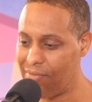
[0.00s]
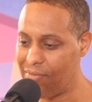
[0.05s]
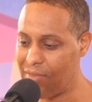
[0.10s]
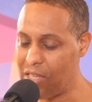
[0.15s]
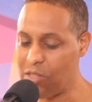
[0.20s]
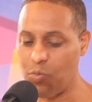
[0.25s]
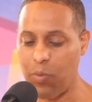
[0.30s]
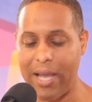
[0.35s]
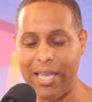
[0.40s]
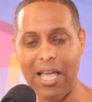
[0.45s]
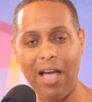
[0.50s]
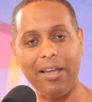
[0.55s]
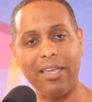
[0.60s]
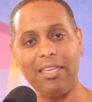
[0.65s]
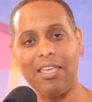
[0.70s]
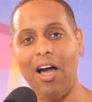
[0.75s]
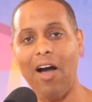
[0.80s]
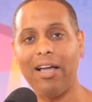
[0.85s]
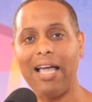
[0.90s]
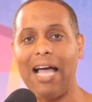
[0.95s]
This is why y'all
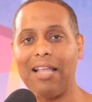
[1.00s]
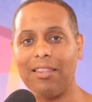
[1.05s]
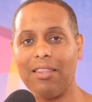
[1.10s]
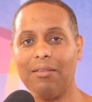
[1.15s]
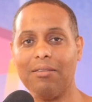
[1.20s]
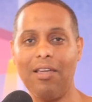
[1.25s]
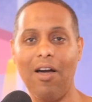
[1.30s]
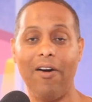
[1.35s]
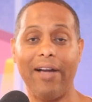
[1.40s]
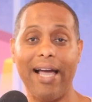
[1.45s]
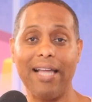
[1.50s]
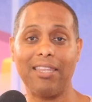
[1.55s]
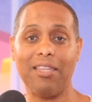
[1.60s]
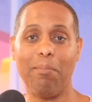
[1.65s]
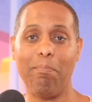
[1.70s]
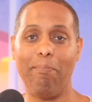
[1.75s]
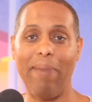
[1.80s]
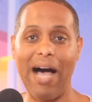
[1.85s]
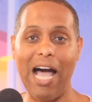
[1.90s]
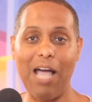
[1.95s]
y'all got the y'all got
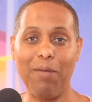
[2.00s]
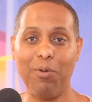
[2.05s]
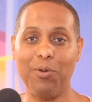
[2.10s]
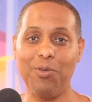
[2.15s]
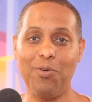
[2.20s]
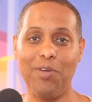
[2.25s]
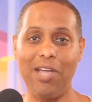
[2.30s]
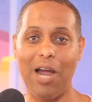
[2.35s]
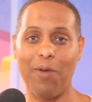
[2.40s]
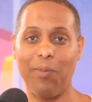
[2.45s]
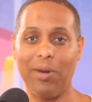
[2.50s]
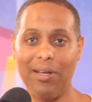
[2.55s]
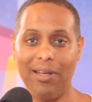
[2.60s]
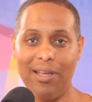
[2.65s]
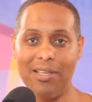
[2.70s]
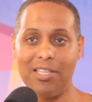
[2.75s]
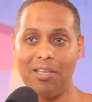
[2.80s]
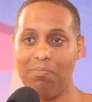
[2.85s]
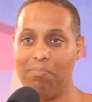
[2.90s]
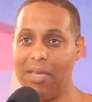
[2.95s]
the Bible. You got
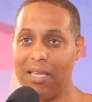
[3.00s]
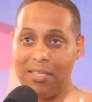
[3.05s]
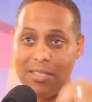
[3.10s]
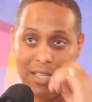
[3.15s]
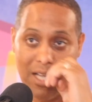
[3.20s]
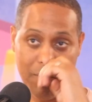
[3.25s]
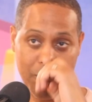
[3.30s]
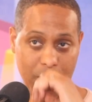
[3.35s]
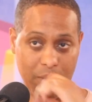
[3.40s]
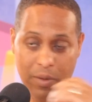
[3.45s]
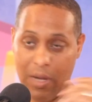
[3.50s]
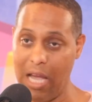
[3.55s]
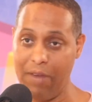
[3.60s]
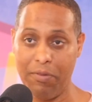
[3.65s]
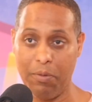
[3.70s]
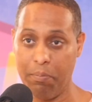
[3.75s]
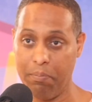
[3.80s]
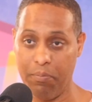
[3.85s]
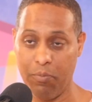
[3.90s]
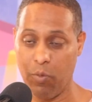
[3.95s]
religion mixed up with
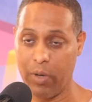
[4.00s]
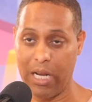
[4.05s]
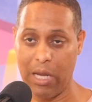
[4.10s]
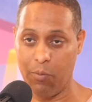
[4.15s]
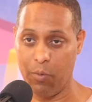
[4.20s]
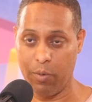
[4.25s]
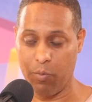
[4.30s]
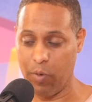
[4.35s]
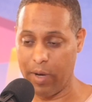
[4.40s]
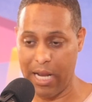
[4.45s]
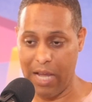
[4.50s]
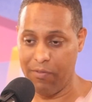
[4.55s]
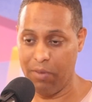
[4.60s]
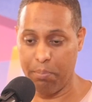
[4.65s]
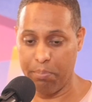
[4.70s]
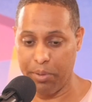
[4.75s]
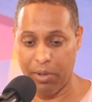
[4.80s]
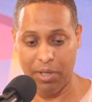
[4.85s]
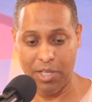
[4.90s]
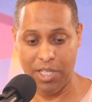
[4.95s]
whatever with whatever
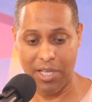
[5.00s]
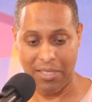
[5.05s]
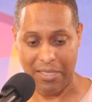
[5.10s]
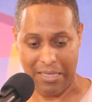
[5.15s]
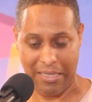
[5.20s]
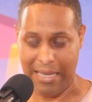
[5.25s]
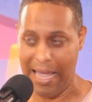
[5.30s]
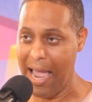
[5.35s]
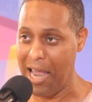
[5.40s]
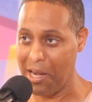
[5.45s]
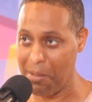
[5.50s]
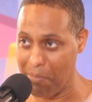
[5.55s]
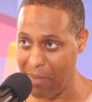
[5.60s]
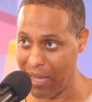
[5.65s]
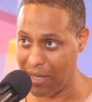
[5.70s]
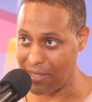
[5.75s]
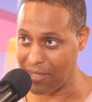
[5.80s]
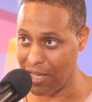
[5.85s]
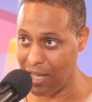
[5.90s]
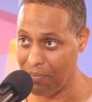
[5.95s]
bullshit society
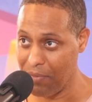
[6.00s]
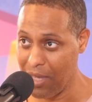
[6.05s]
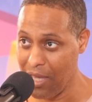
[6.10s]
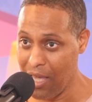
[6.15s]
makes up.